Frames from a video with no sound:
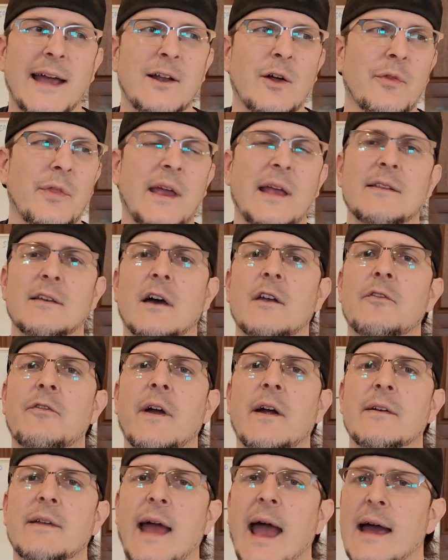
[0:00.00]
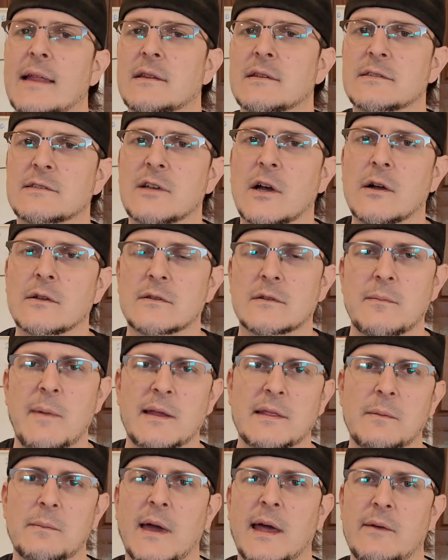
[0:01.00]
I don't think it's unfair to add the salt to
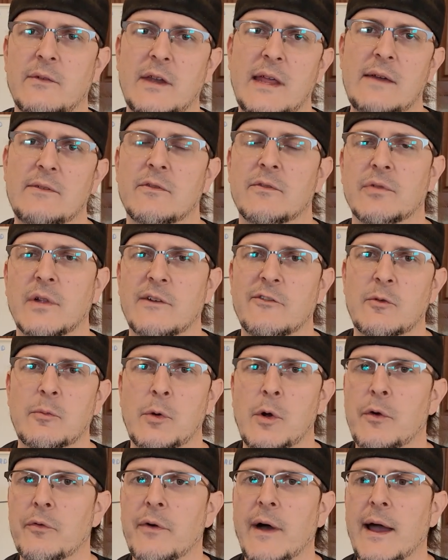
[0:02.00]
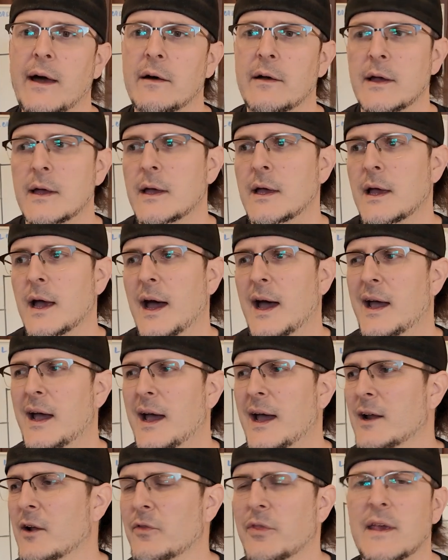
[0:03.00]
make them kind of an even flavor profile.
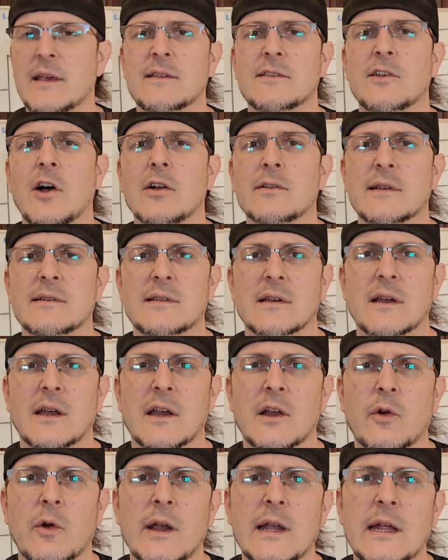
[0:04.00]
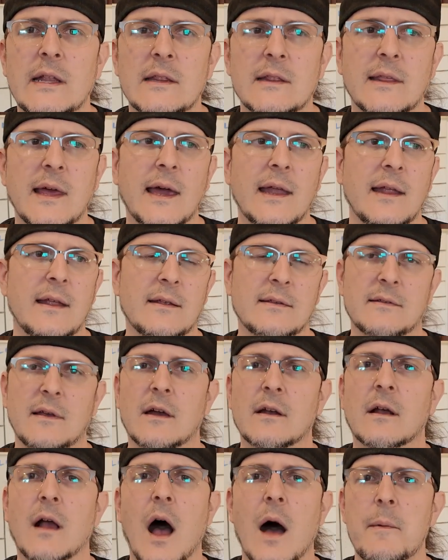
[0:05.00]
I don't think salt is an ingredient that is
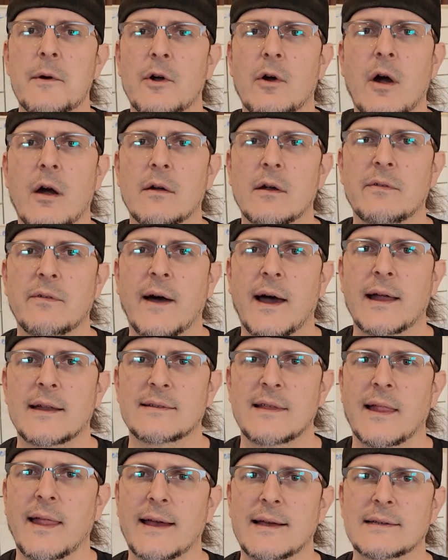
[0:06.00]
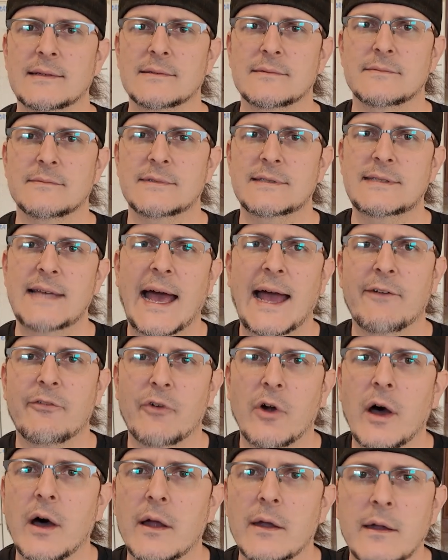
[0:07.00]
uncommon or hard to find. It's not like
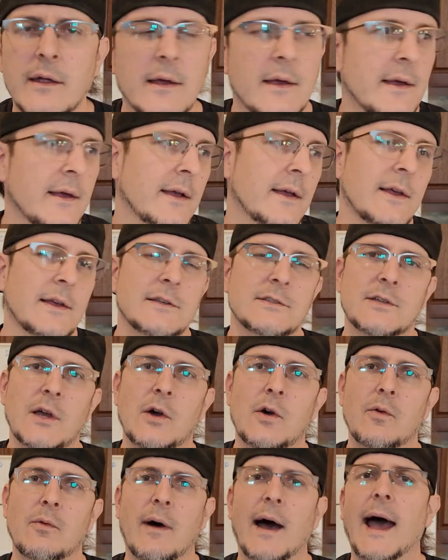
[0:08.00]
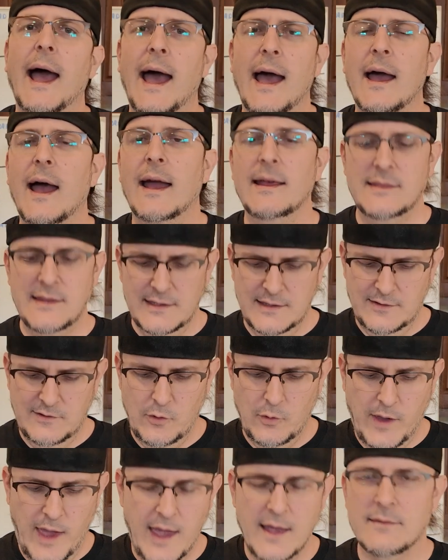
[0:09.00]
saffron. So I think it's
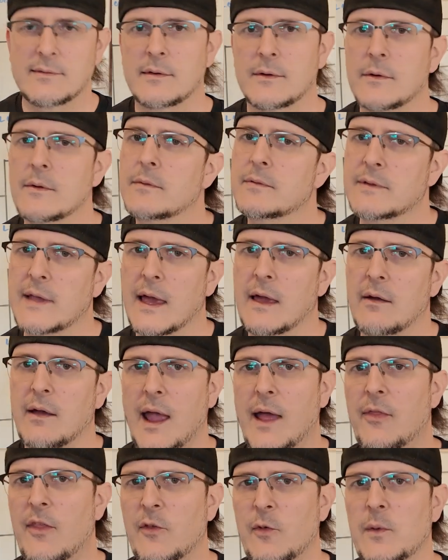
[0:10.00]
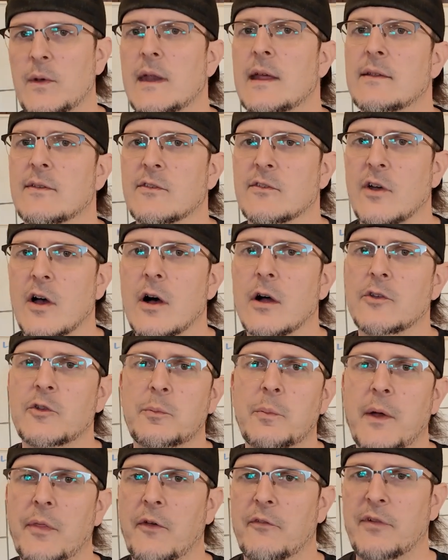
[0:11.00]
okay to say, okay, this one needs
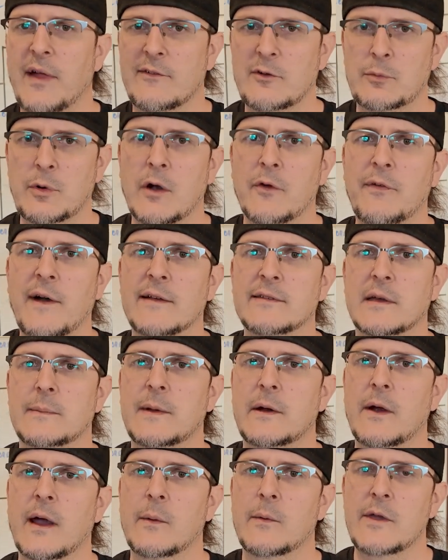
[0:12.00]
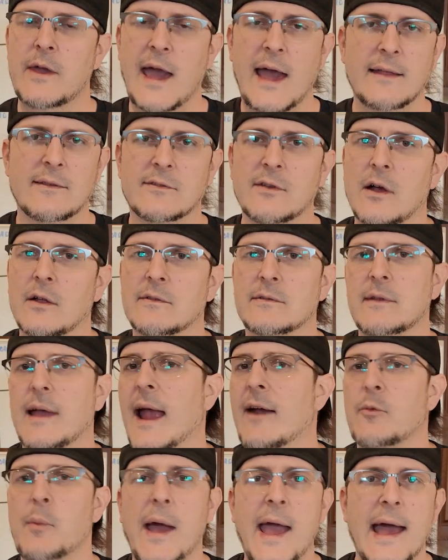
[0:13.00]
salt, but the flavor profile is gonna be great when you add salt.
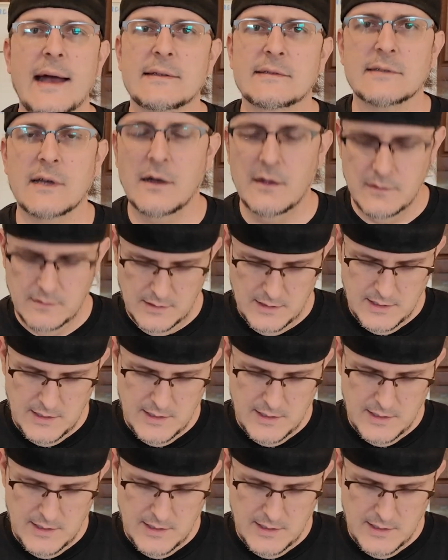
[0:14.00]
Everybody has salt.